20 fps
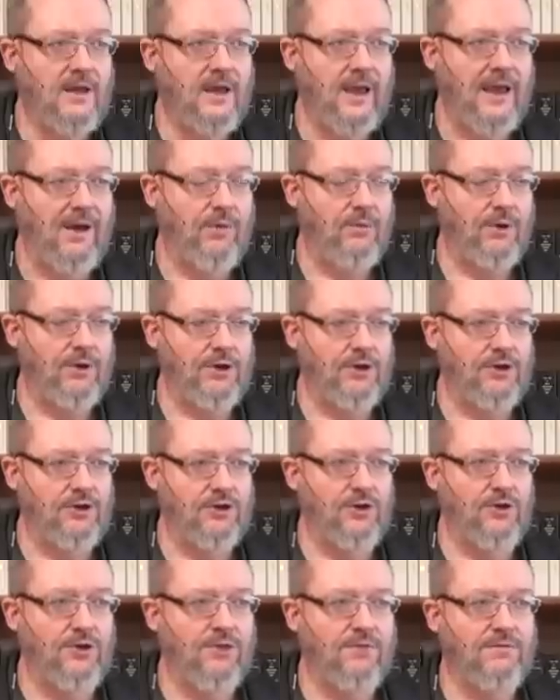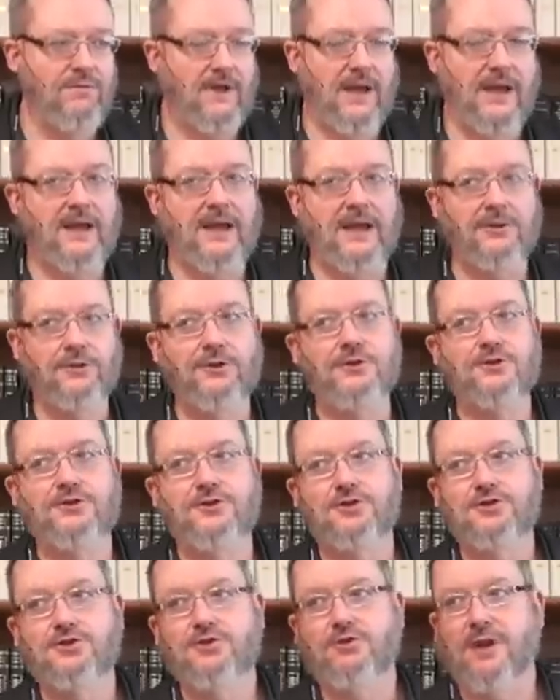And when you do, you find out there's
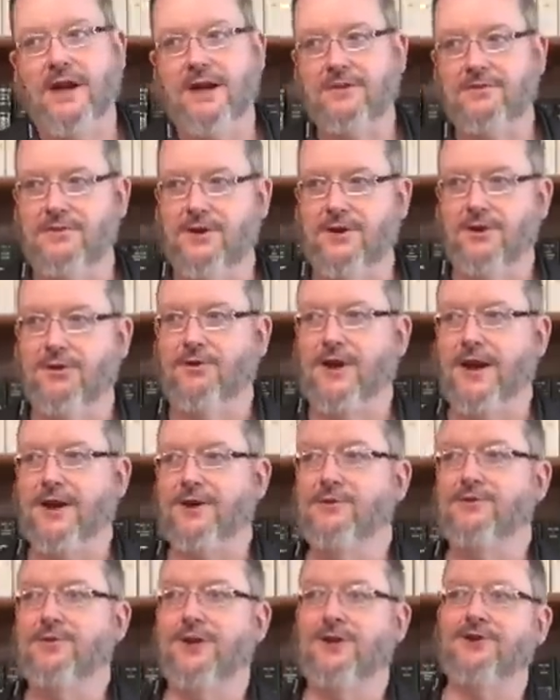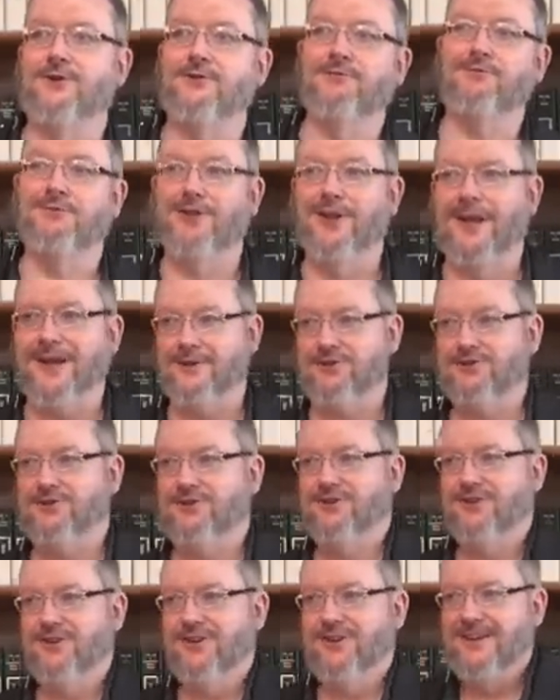a strength there greater than your flesh